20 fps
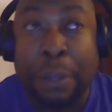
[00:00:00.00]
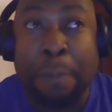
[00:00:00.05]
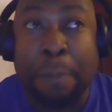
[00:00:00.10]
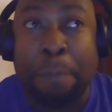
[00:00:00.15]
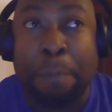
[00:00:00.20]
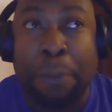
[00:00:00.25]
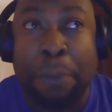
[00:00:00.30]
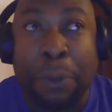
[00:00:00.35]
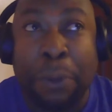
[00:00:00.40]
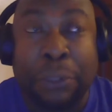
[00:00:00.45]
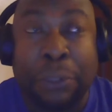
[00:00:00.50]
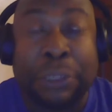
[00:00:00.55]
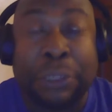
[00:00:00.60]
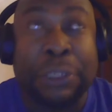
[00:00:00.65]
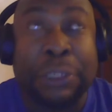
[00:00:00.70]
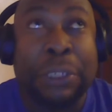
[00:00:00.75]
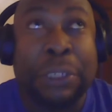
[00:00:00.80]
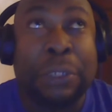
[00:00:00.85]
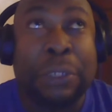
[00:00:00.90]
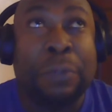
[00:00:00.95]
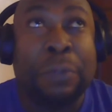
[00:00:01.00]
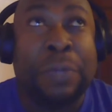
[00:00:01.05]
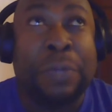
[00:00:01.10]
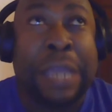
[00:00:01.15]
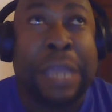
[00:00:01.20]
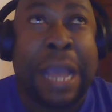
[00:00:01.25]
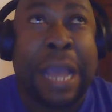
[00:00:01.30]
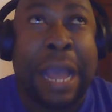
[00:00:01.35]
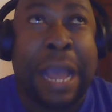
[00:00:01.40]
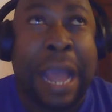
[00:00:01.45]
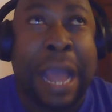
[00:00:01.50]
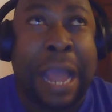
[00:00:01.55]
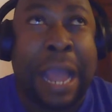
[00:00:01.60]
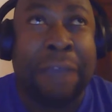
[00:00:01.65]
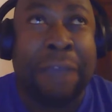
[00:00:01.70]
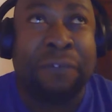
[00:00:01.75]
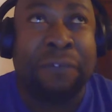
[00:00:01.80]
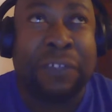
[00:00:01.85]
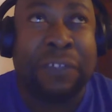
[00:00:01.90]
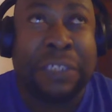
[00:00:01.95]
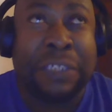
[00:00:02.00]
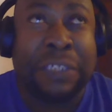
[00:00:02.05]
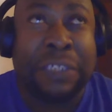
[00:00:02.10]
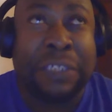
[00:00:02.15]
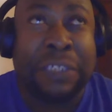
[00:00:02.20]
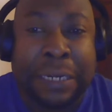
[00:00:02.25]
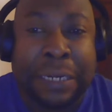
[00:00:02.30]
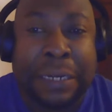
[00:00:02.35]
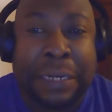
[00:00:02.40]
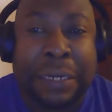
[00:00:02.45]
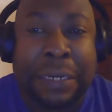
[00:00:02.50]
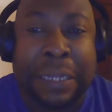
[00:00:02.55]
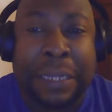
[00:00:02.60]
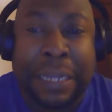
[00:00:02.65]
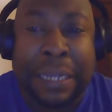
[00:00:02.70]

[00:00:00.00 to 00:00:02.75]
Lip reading: But we have seen